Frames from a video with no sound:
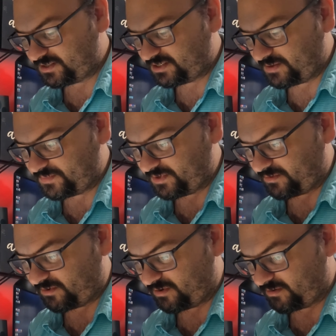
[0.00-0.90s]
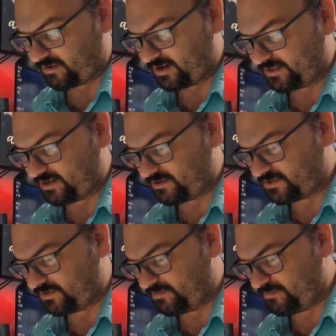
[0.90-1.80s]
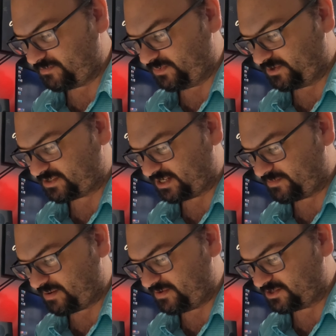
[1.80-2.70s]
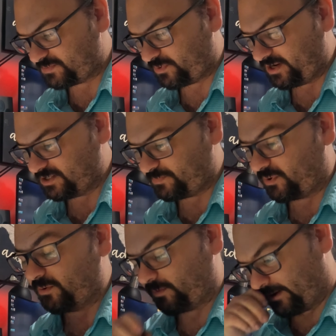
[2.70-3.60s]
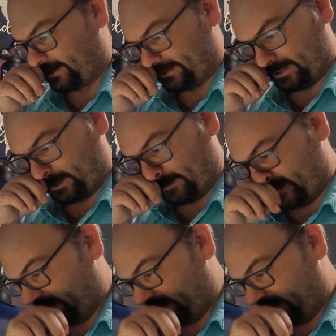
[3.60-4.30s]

something wrong right there. So it looks like maybe the spring is broke right there.